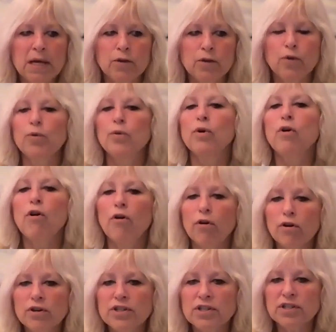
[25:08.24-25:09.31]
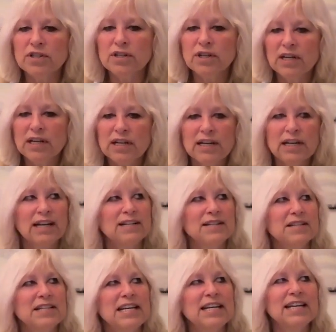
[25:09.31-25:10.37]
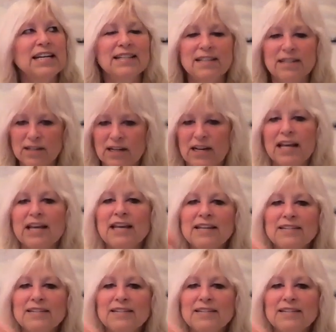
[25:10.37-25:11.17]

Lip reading: new courts, and like